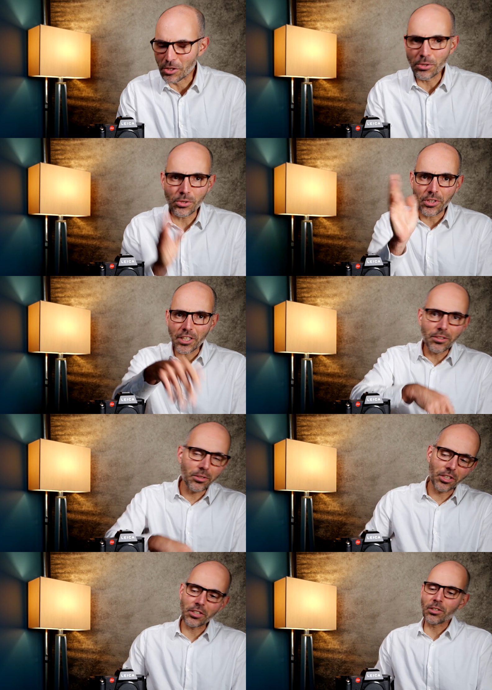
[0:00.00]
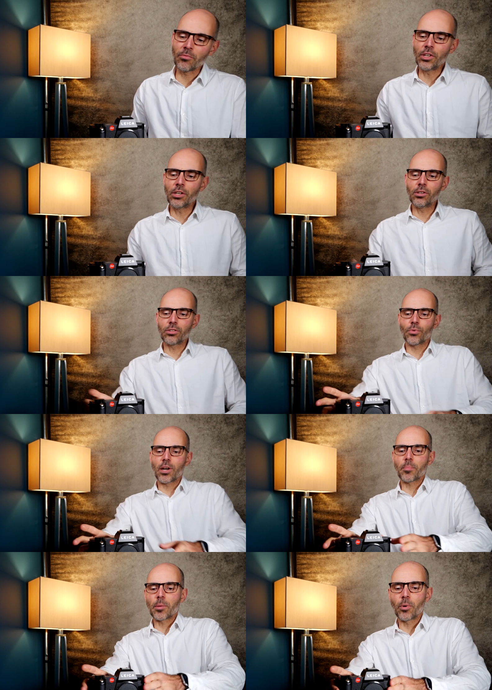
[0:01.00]
Usually you see some videos
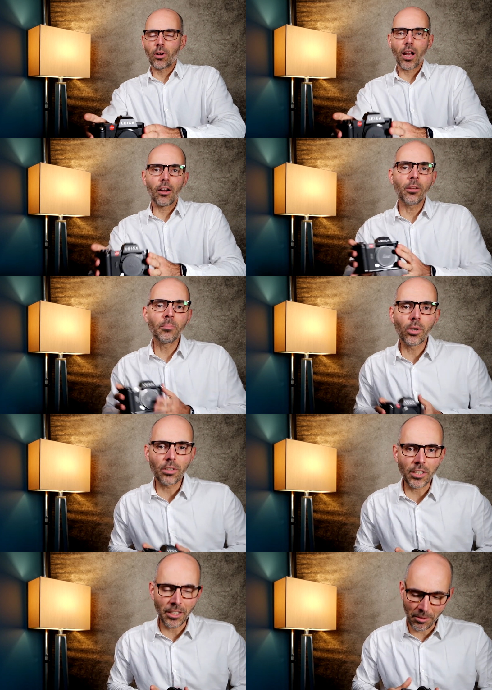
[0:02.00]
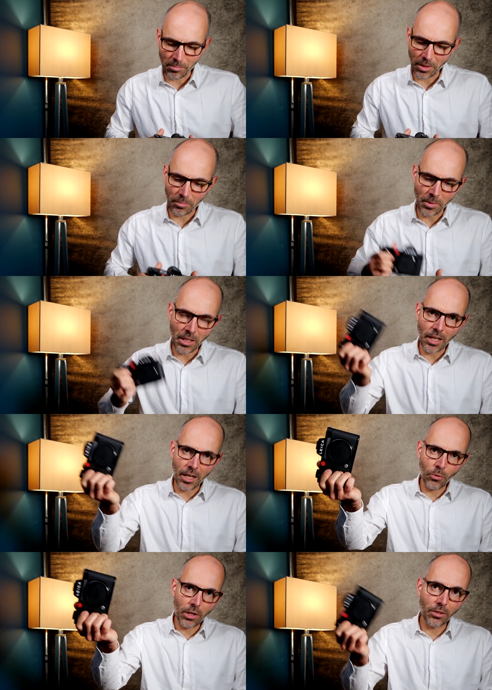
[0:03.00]
where people are unboxing, but me,
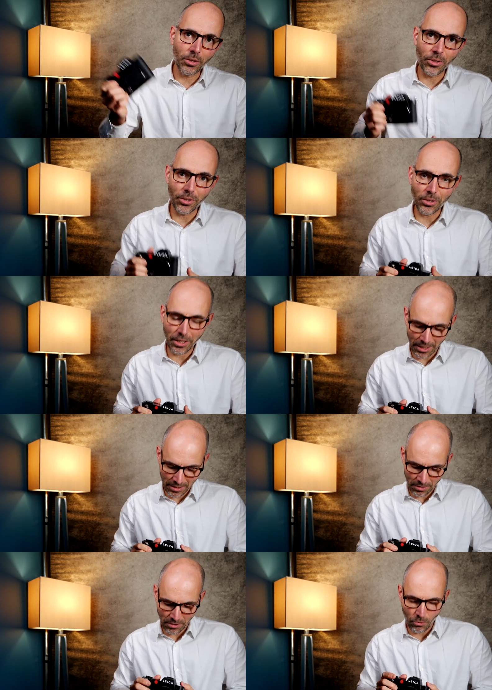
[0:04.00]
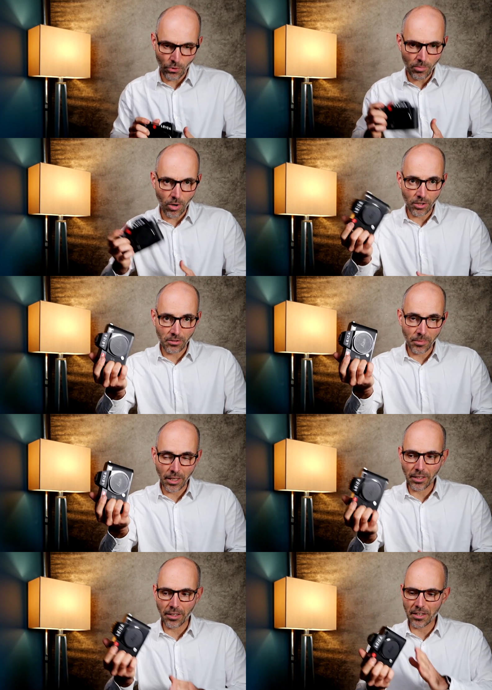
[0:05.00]
I will go and rebox
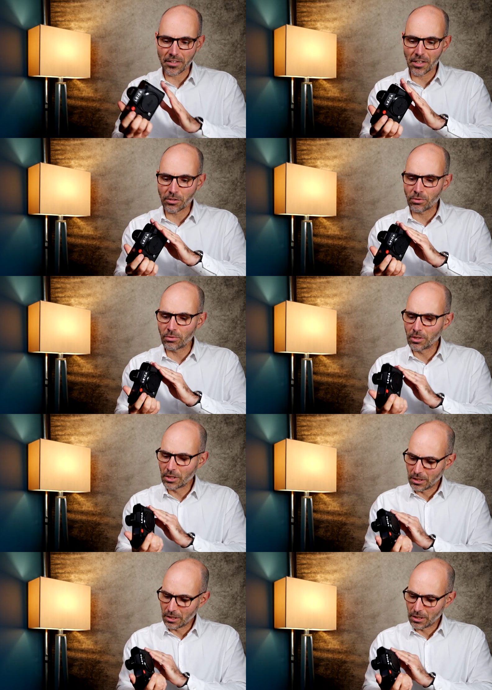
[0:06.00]
my SL2.